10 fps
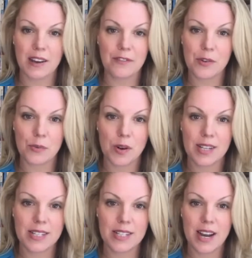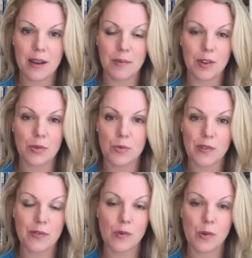If you wanted to name 3
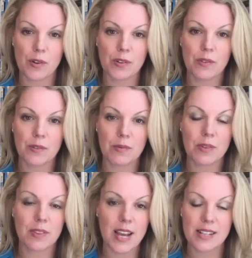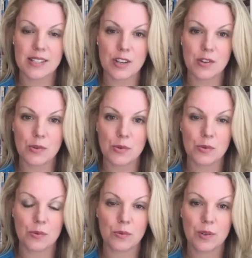or 4 things that you